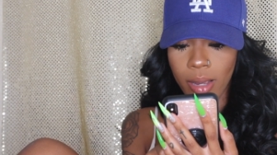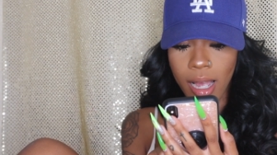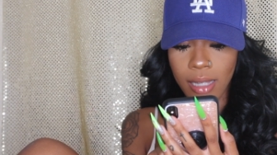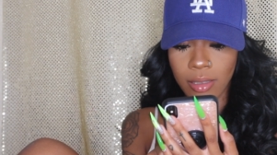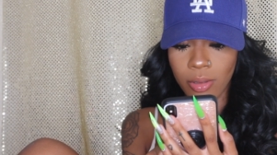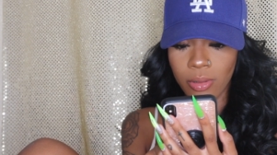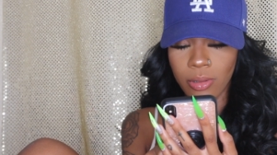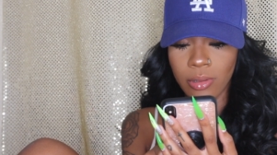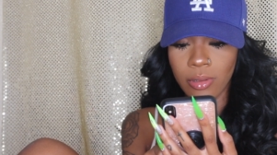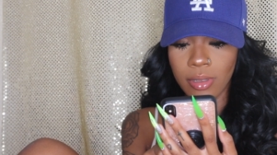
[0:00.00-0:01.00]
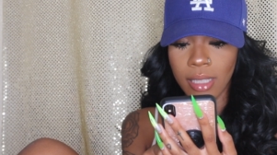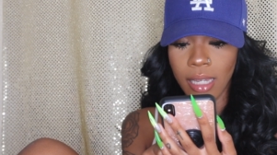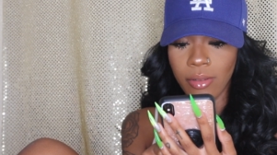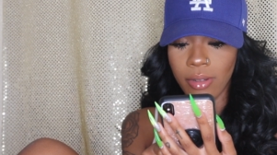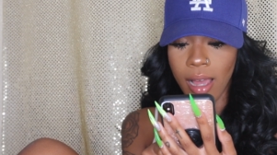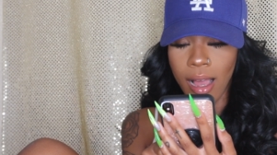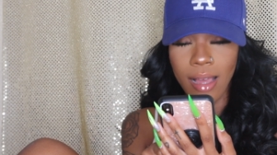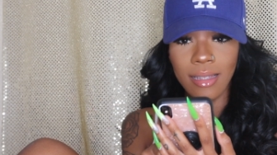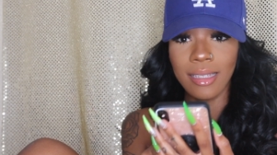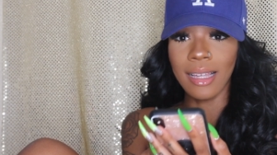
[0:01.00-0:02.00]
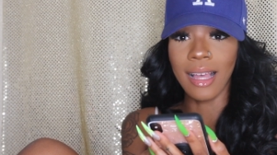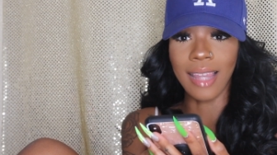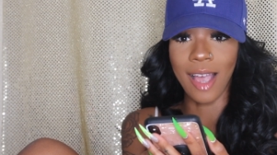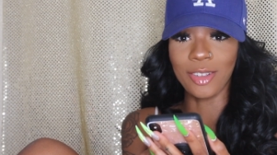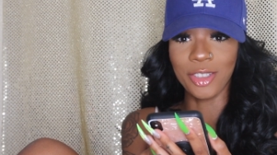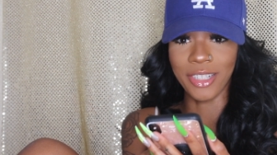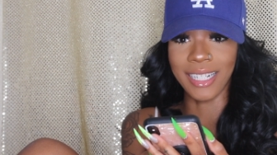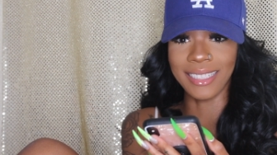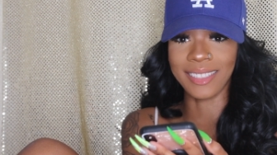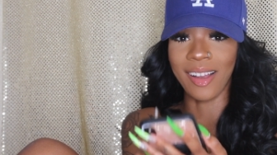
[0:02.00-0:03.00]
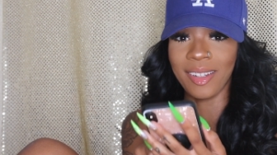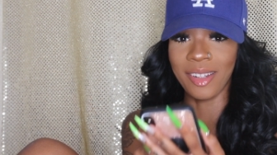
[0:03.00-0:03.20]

in high school they do not allow drinks. So I